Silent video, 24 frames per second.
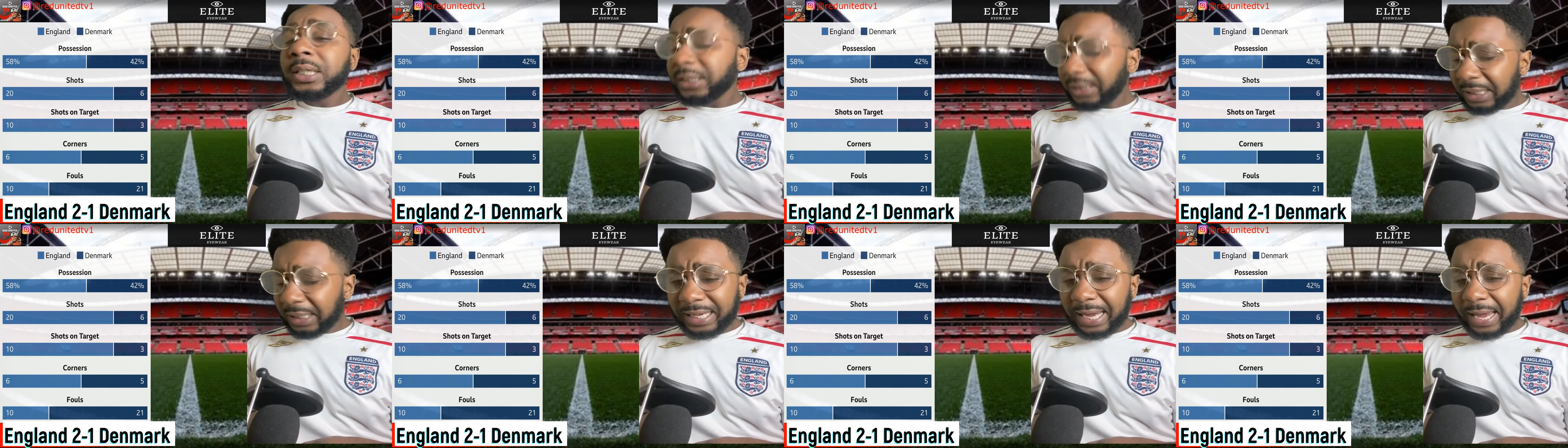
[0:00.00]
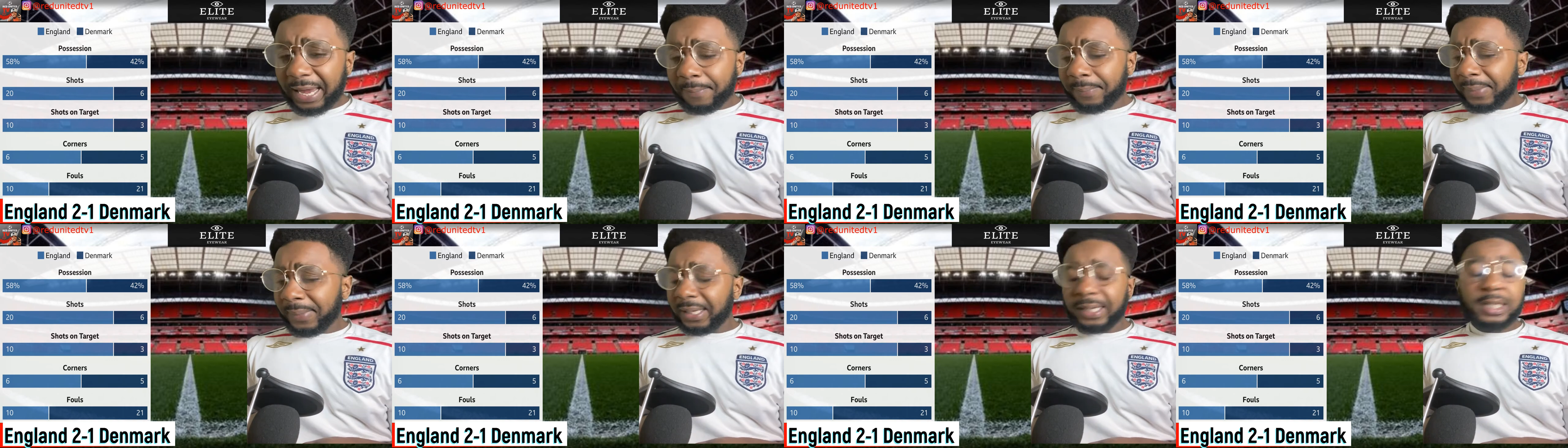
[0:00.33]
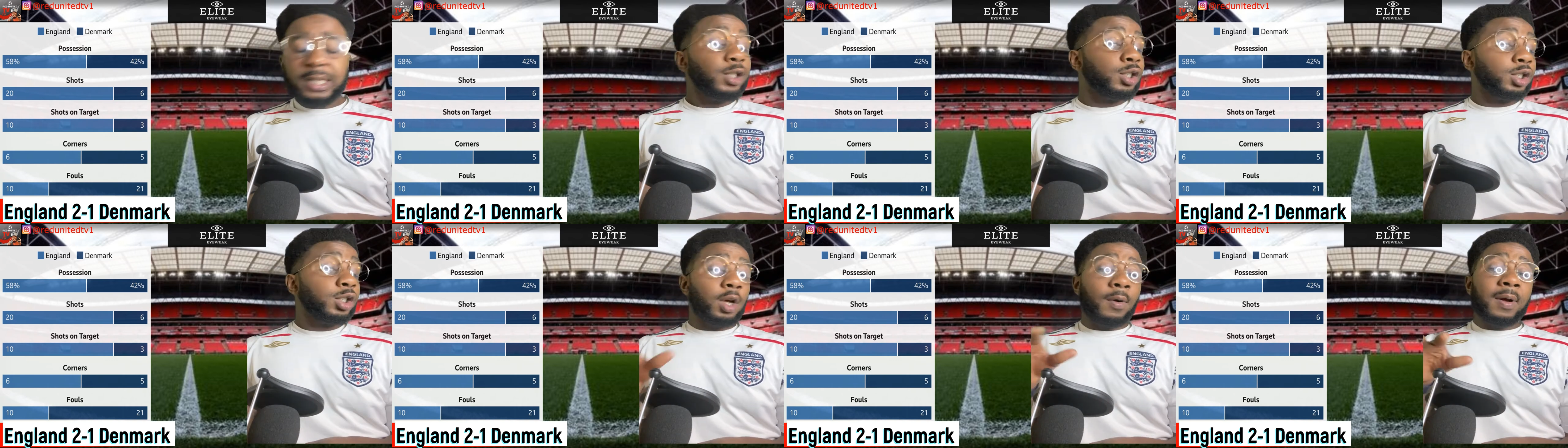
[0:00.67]
You get
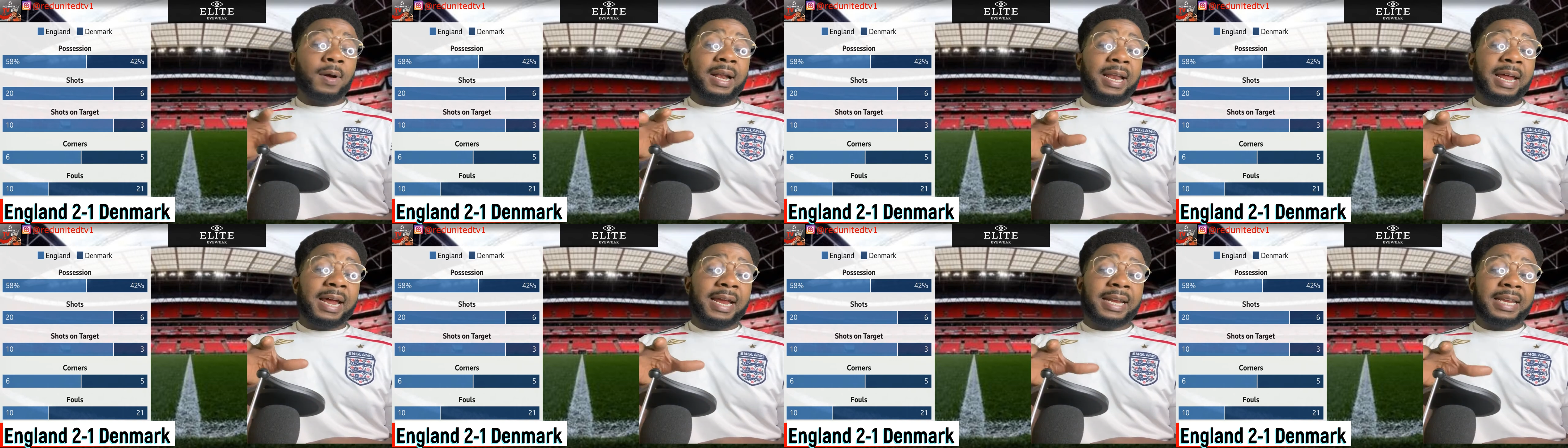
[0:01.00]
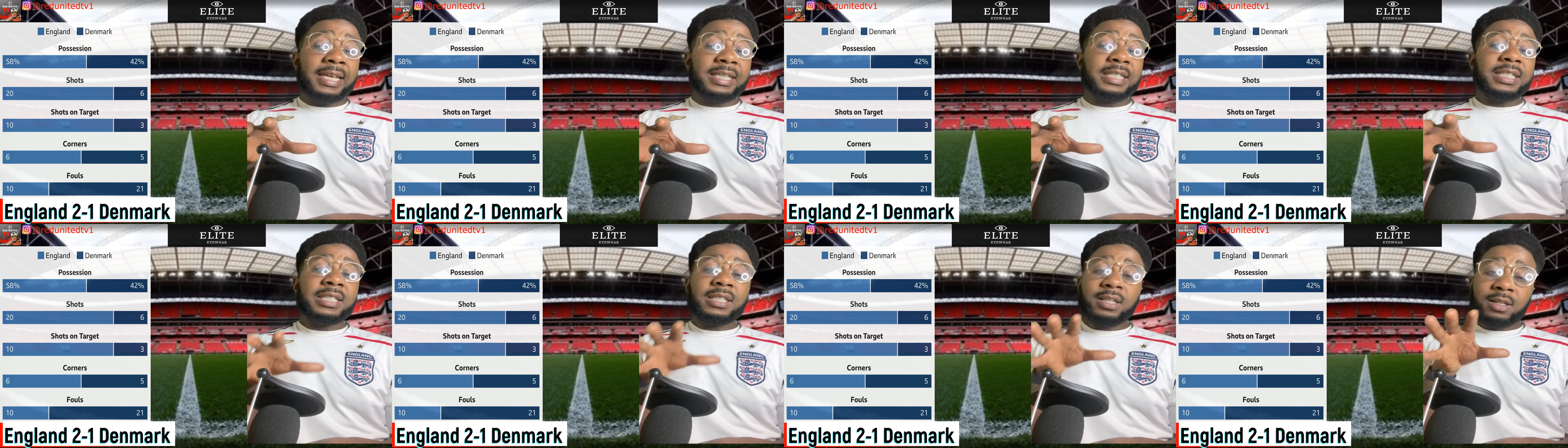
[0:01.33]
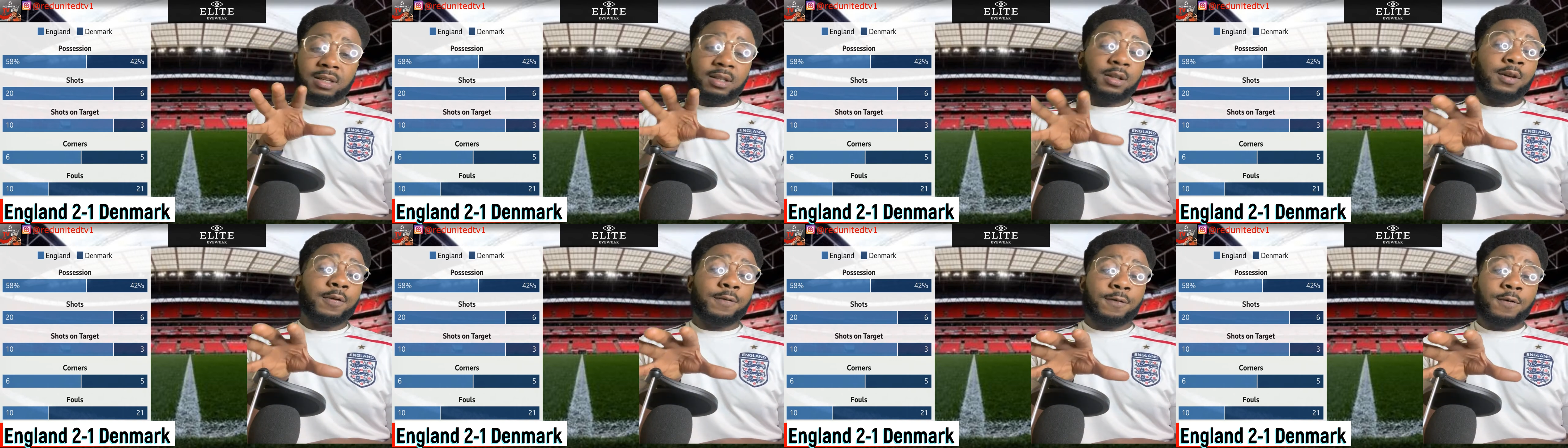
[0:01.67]
me? Sorry, ladies.
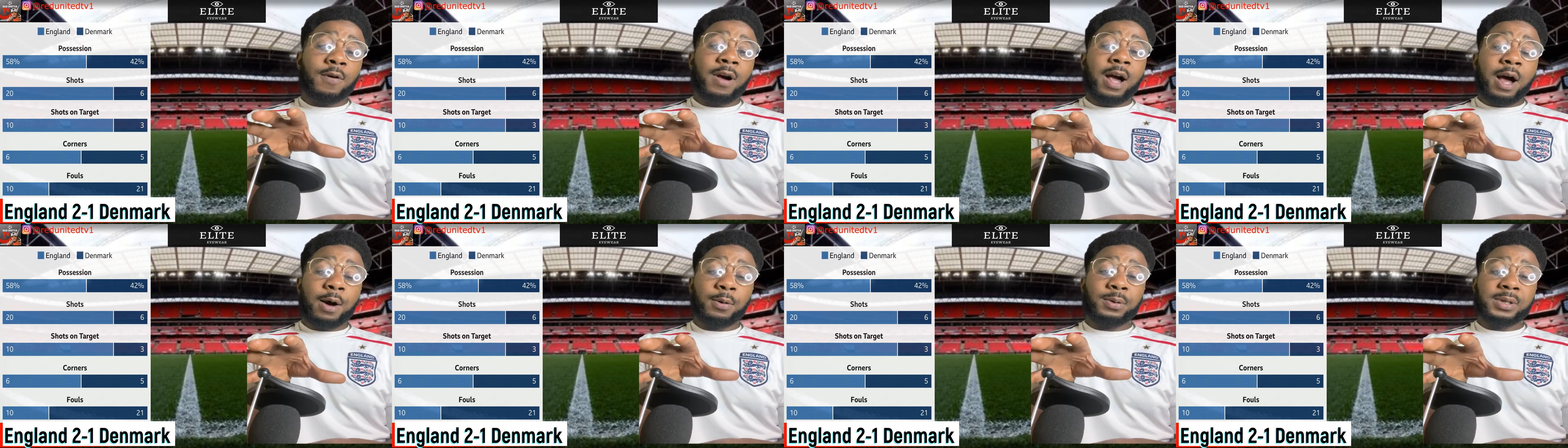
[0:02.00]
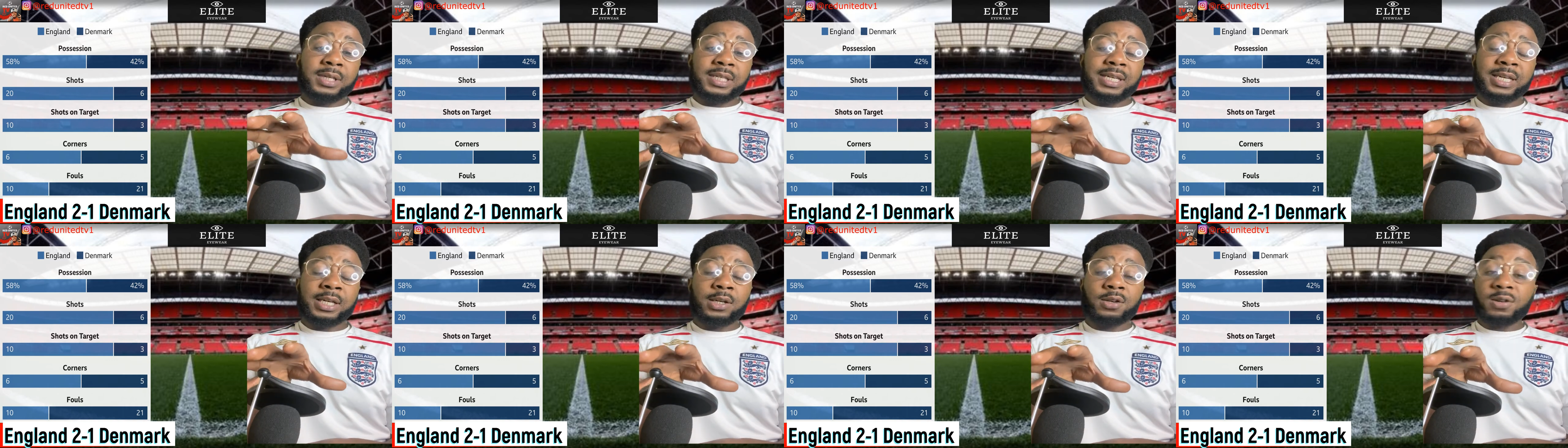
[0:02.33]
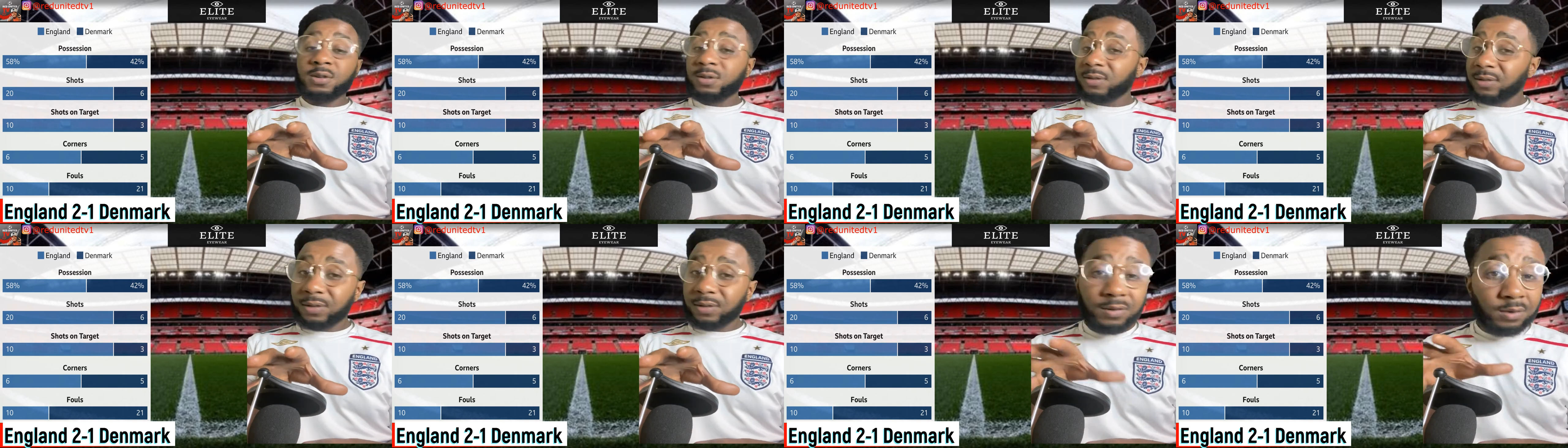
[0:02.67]
You thought I was
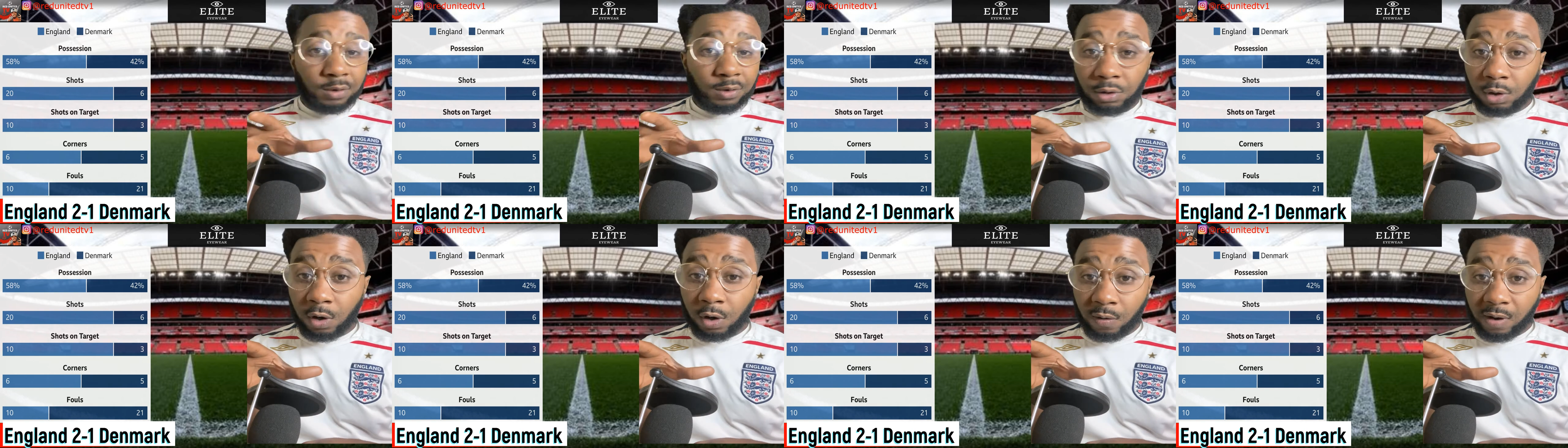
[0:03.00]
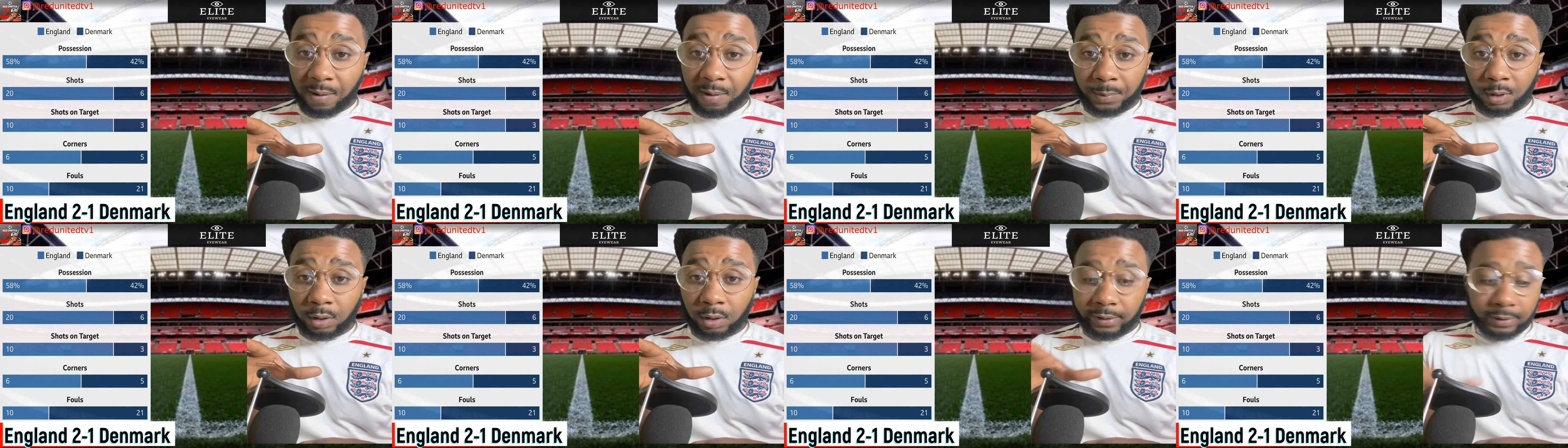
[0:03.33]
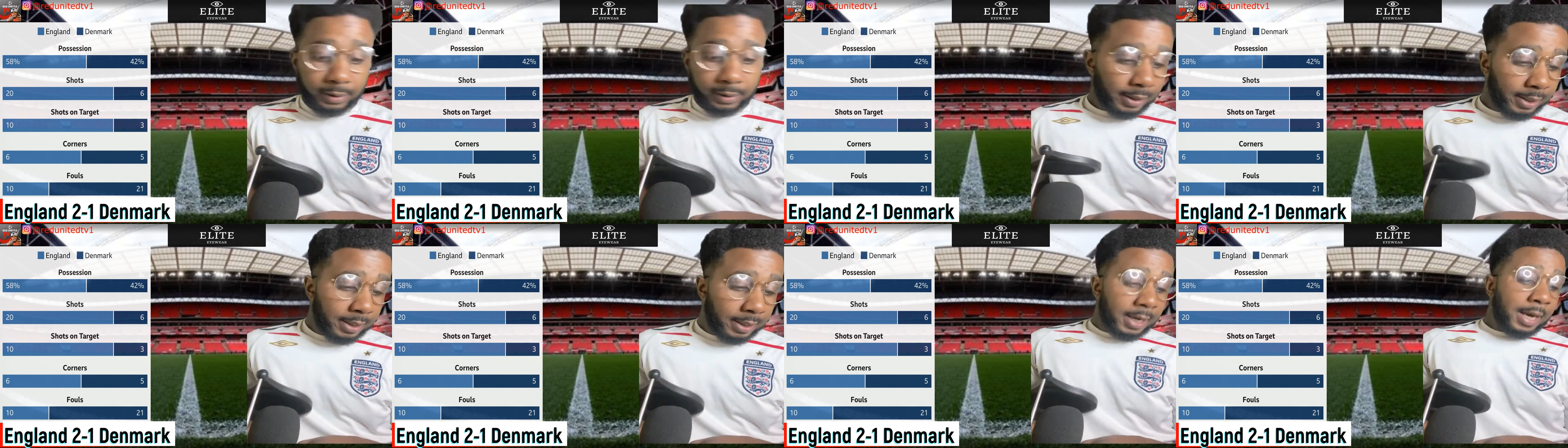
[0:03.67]
single? No, I'm
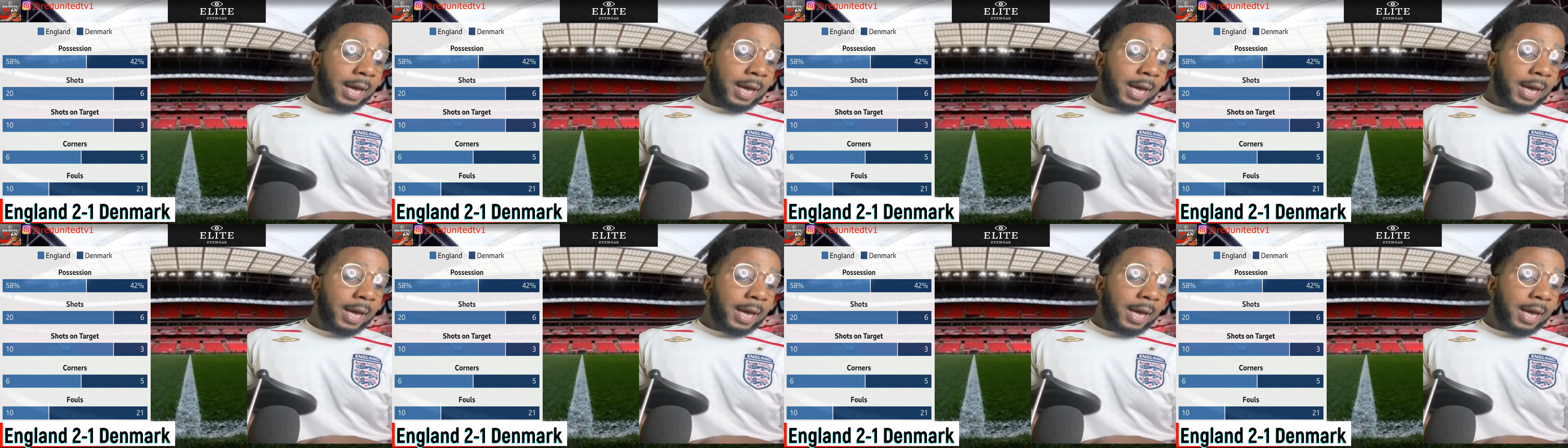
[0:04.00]
not.